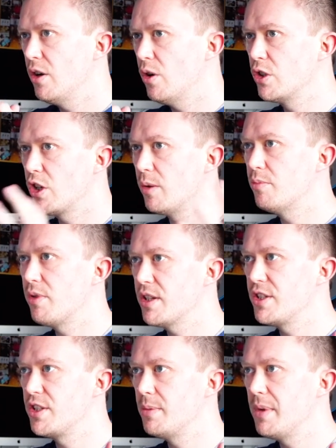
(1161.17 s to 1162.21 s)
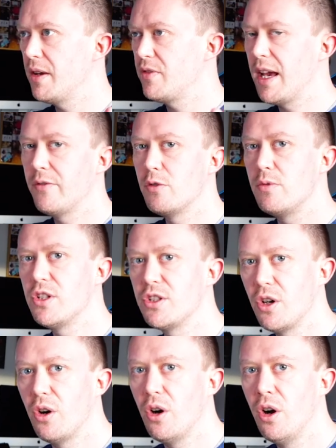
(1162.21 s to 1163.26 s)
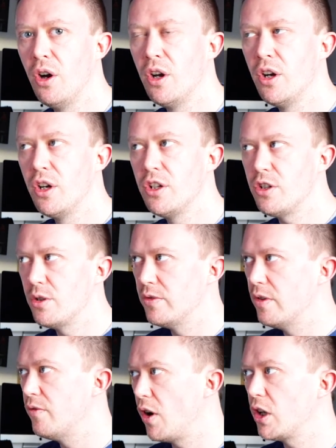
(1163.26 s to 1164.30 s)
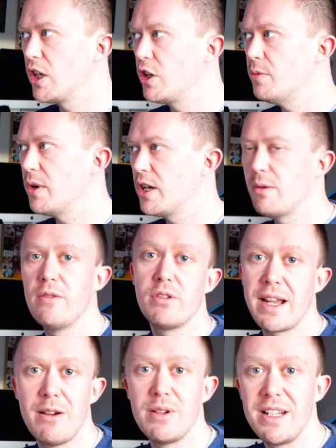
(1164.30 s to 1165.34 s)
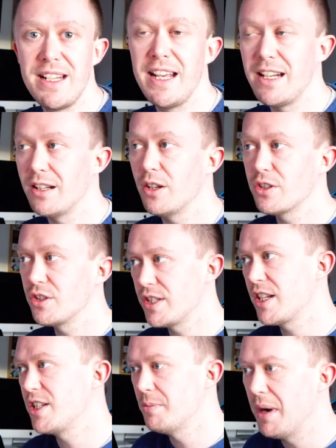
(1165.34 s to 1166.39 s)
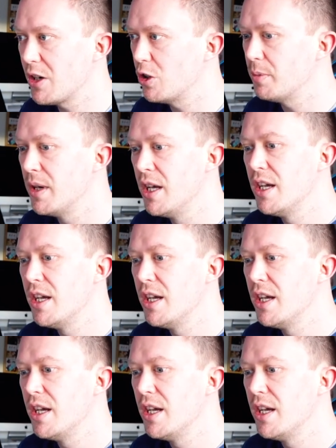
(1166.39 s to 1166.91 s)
uncompresses them if you ever restore to another volume or you ever get any data loss, because that's your backup.